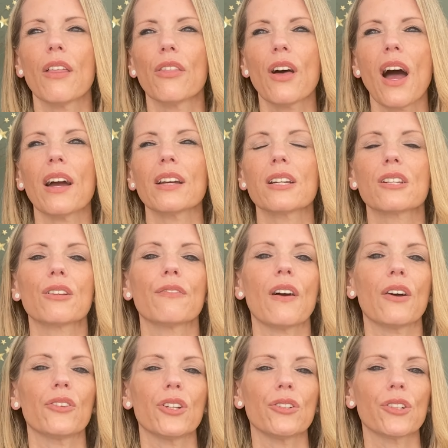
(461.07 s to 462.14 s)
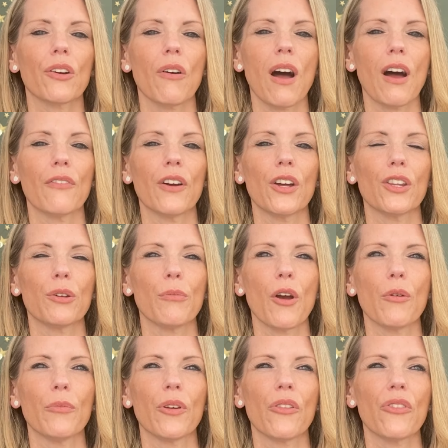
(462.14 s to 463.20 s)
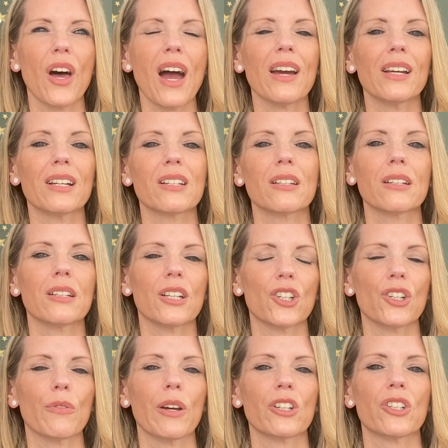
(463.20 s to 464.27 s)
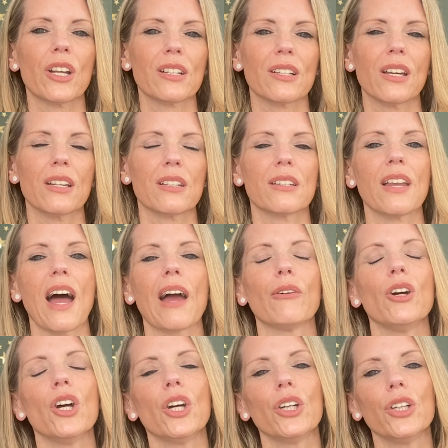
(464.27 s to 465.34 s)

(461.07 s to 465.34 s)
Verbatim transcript: That is the fact that you don't have it at the moment. That is the situation as it is now.